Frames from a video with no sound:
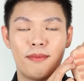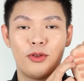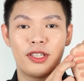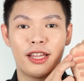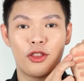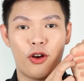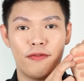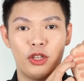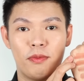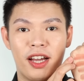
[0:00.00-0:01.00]
mousse and
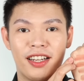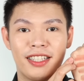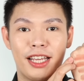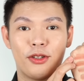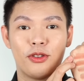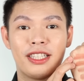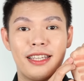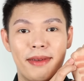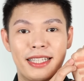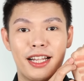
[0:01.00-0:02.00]
toffee, to be honest, I don't
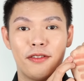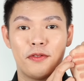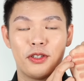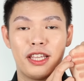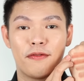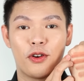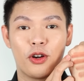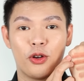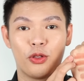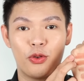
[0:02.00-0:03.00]
see myself using for
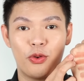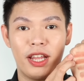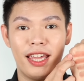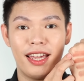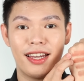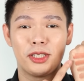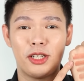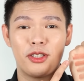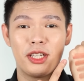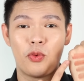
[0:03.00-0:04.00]
contouring.
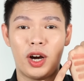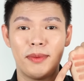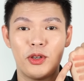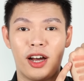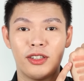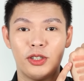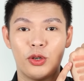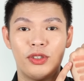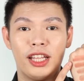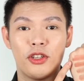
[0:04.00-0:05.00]
Masyado kasing warm yung
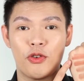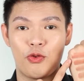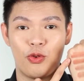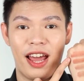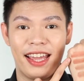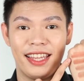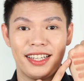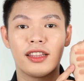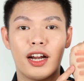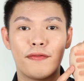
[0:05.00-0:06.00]
undertone and yung
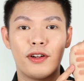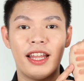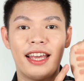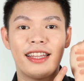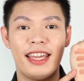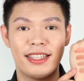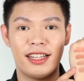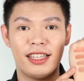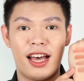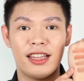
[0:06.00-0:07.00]
kulay. Truffle and
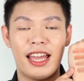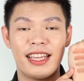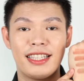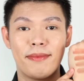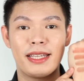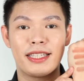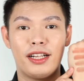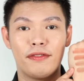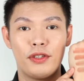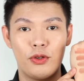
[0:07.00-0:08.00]
hazelnut, I can see
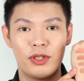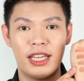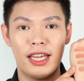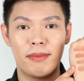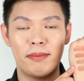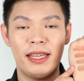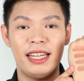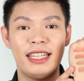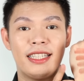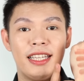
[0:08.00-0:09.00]
myself using, but
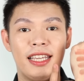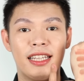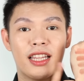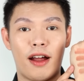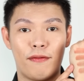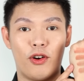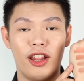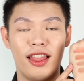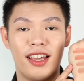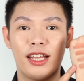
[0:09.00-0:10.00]
mainly si
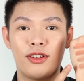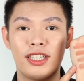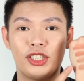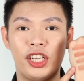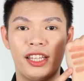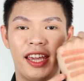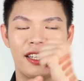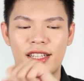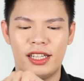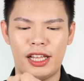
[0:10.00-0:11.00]
truffle. Ito kasing shade na
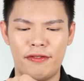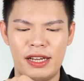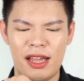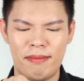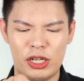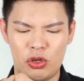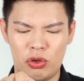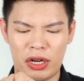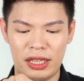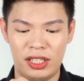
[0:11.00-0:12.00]
hazelnut, I feel like
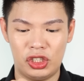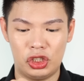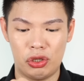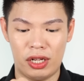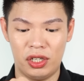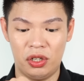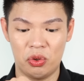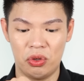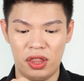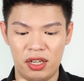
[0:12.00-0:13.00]
medyo reddish yung
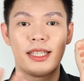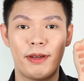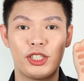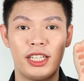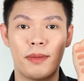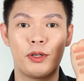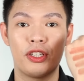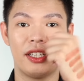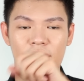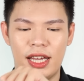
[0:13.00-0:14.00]
undertone. Especially sa
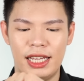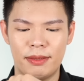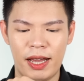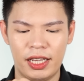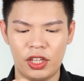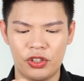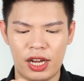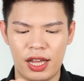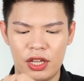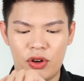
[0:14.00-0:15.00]
personal, guys, makikita nyo
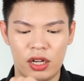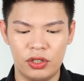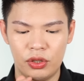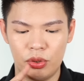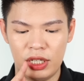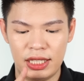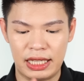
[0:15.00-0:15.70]
talaga, yung undertone nyo is